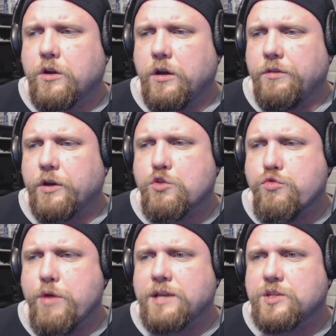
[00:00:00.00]
the
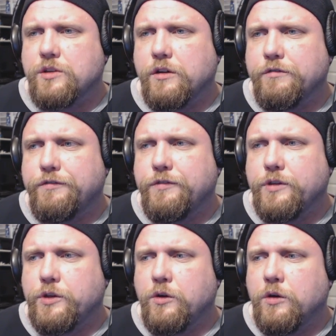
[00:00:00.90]
crest of,
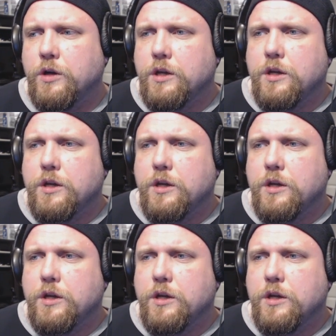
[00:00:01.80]
you know,